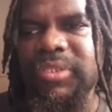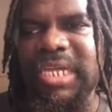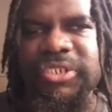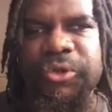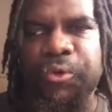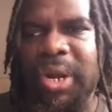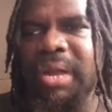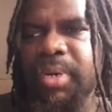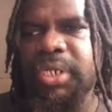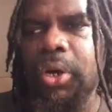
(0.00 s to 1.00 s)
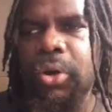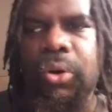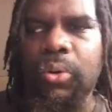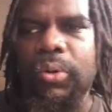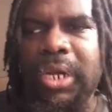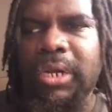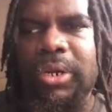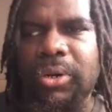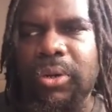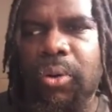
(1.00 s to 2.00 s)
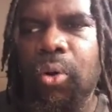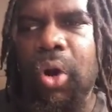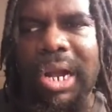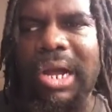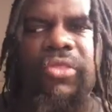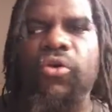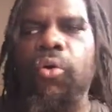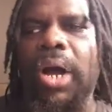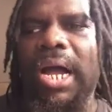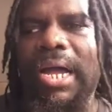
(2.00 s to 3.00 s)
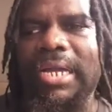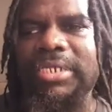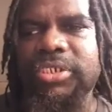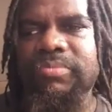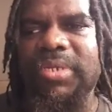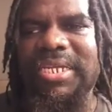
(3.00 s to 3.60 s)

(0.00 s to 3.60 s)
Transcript: that's criminal or otherwise